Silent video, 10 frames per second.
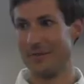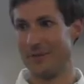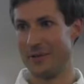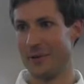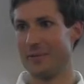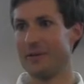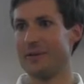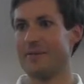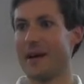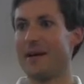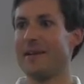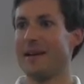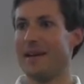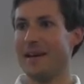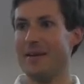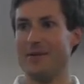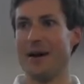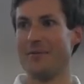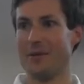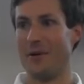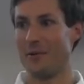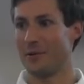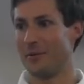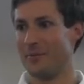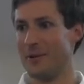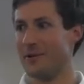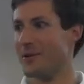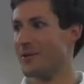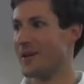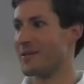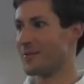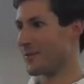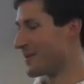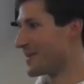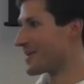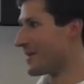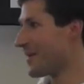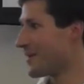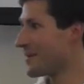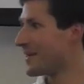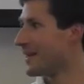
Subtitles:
if you don't believe that, if you have an old computer that's really slow,